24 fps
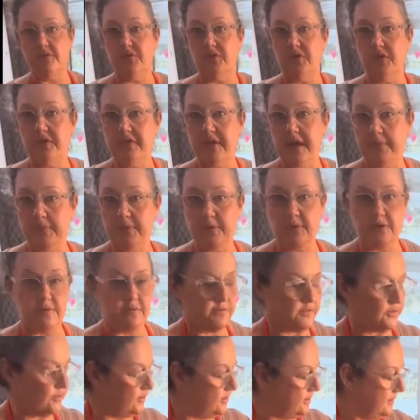full of that
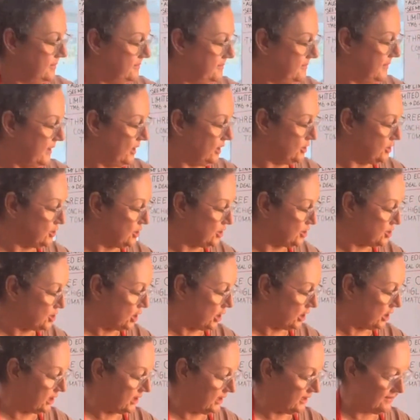beautiful Belgian
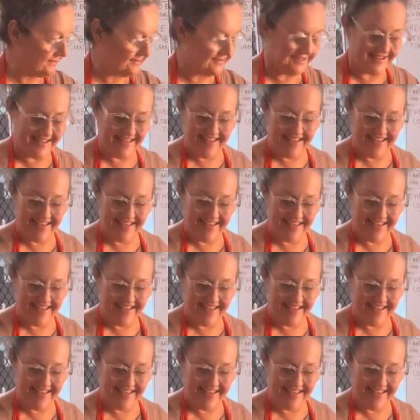chocolate.